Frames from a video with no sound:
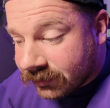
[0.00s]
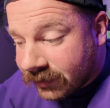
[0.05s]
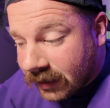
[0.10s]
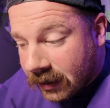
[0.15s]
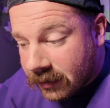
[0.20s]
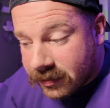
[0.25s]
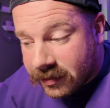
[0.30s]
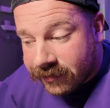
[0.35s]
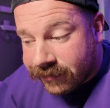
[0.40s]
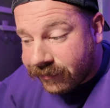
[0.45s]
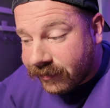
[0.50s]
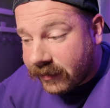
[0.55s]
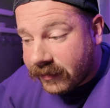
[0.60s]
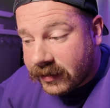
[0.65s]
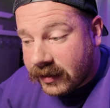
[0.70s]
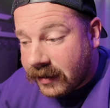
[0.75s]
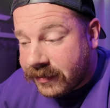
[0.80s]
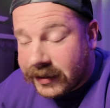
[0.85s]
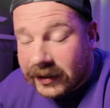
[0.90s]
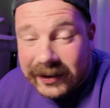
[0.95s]
So
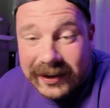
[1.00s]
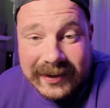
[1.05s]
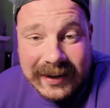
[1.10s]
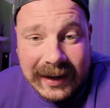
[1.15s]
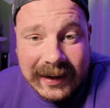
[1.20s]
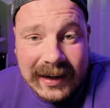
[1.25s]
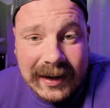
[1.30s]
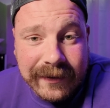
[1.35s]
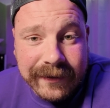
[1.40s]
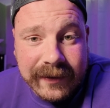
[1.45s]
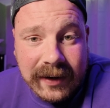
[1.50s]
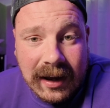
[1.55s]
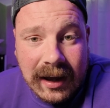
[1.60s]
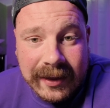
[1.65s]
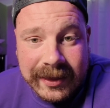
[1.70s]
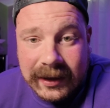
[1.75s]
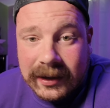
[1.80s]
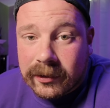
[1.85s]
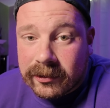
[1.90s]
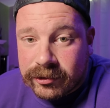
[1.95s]
I think the deadlift,
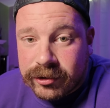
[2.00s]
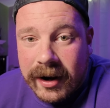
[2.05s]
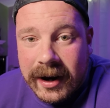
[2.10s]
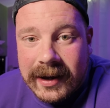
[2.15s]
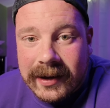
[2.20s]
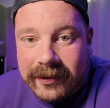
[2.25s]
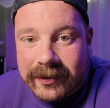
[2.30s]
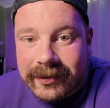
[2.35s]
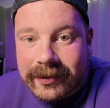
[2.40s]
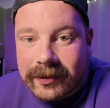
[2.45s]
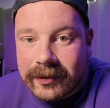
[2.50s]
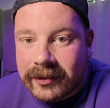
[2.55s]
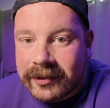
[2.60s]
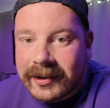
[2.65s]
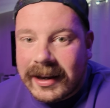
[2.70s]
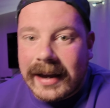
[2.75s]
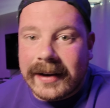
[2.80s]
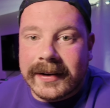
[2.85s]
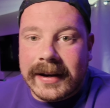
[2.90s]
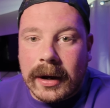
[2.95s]
I think Trey is
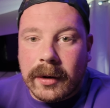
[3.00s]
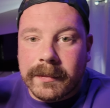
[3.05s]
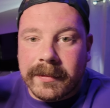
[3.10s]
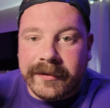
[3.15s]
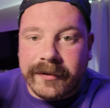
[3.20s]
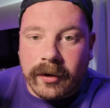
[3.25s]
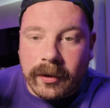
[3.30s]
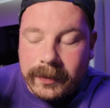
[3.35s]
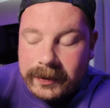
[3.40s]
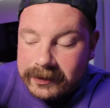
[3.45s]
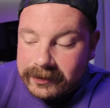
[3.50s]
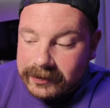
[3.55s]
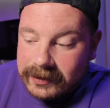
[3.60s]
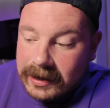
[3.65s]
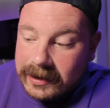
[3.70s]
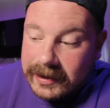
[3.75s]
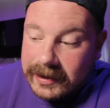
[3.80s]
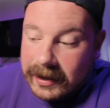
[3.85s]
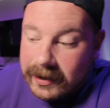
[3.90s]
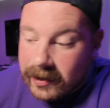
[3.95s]
standout performance,
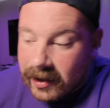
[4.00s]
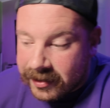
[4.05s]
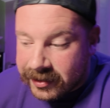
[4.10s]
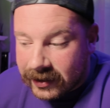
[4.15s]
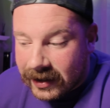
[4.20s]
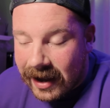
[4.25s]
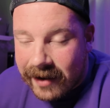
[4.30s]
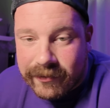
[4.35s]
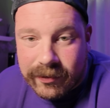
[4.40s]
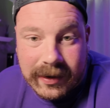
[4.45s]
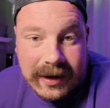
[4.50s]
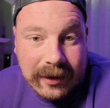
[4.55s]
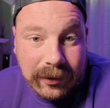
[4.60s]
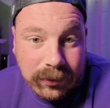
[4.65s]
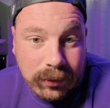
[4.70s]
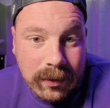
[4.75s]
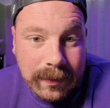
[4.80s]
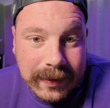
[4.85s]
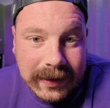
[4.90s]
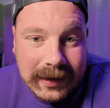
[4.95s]
then I think everyone
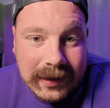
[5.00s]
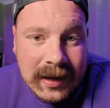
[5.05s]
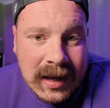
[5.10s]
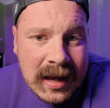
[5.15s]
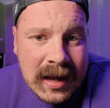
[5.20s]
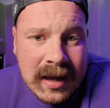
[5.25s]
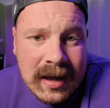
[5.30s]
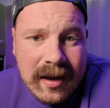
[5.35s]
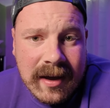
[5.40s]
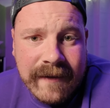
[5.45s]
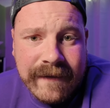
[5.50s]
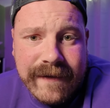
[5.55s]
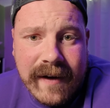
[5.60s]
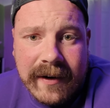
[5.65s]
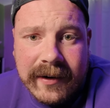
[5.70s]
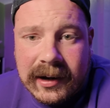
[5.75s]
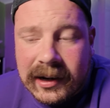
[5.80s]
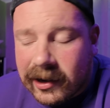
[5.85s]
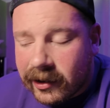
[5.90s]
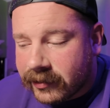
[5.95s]
else will be a
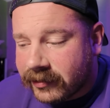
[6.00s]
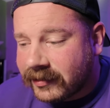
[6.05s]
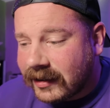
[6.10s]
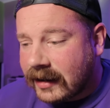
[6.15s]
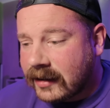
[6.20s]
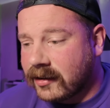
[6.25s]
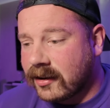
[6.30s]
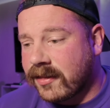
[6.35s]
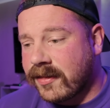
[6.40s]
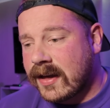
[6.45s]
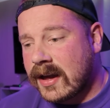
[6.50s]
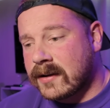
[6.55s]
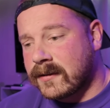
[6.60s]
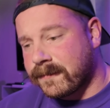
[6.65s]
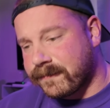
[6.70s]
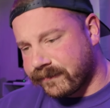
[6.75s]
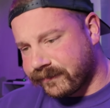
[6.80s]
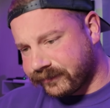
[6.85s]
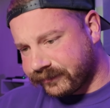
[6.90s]
very close second or third.